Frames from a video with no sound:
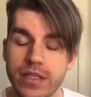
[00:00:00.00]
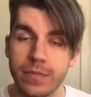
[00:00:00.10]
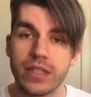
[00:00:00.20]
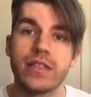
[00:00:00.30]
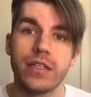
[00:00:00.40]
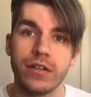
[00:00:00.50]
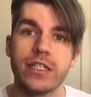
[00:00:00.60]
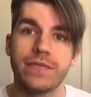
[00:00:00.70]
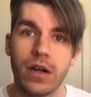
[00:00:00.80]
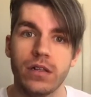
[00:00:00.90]
But the series
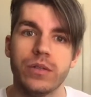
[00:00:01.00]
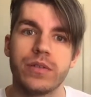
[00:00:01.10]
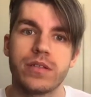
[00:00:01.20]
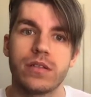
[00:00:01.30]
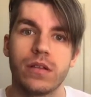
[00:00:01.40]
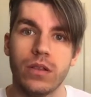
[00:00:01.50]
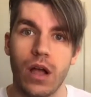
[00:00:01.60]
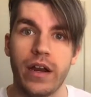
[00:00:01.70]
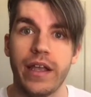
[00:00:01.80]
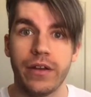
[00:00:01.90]
follows
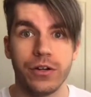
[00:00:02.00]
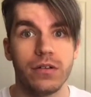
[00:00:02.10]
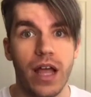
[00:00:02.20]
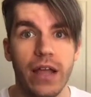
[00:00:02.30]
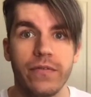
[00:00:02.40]
Lottie and her life,